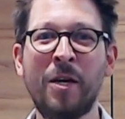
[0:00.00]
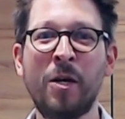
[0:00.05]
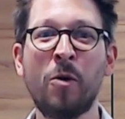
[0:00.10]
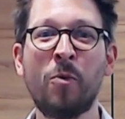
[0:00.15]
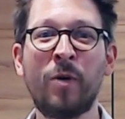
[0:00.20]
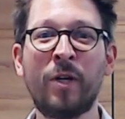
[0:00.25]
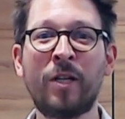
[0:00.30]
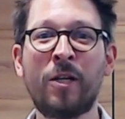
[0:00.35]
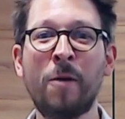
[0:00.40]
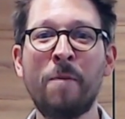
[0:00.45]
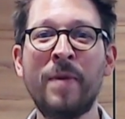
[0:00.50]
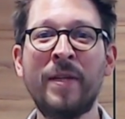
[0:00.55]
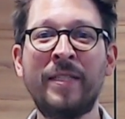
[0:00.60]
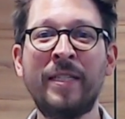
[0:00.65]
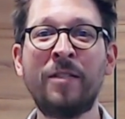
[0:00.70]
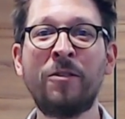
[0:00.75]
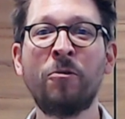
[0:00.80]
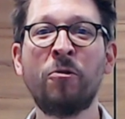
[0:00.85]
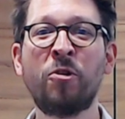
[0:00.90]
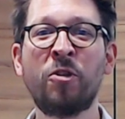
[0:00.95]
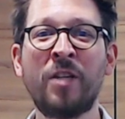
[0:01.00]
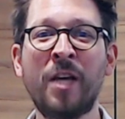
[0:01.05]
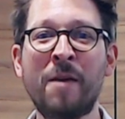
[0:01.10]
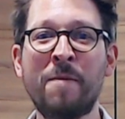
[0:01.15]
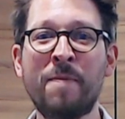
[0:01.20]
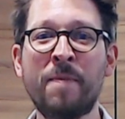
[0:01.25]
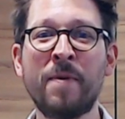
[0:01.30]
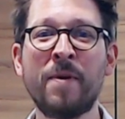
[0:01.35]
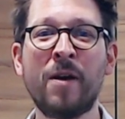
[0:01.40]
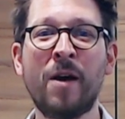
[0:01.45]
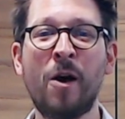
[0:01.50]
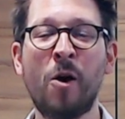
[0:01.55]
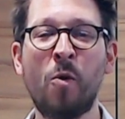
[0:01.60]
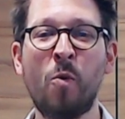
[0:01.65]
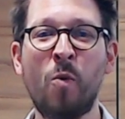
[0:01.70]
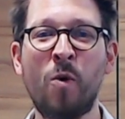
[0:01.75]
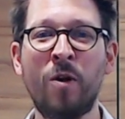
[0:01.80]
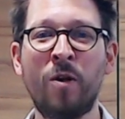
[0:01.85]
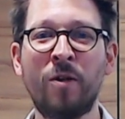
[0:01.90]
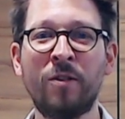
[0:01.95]
we're committed to shape a
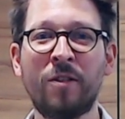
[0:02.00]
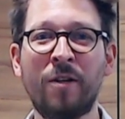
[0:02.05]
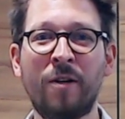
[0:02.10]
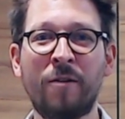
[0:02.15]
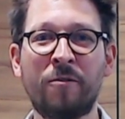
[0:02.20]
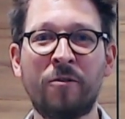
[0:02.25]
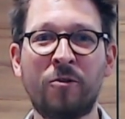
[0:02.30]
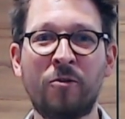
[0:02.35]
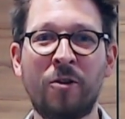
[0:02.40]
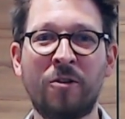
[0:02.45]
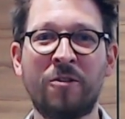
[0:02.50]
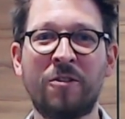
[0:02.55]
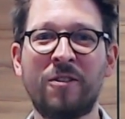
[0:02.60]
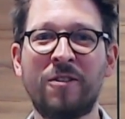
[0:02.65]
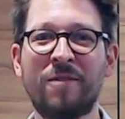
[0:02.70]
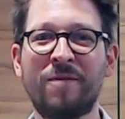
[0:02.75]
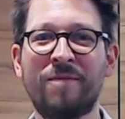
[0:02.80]
world of trust.